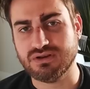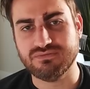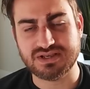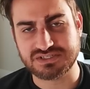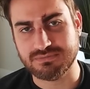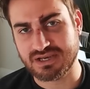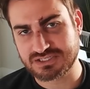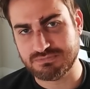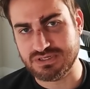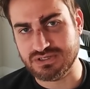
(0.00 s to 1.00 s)
invest some
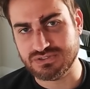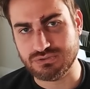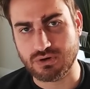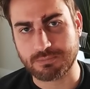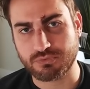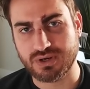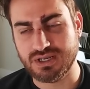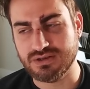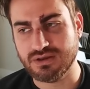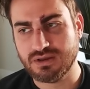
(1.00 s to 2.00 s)
XP to
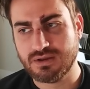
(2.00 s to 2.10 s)
upgrade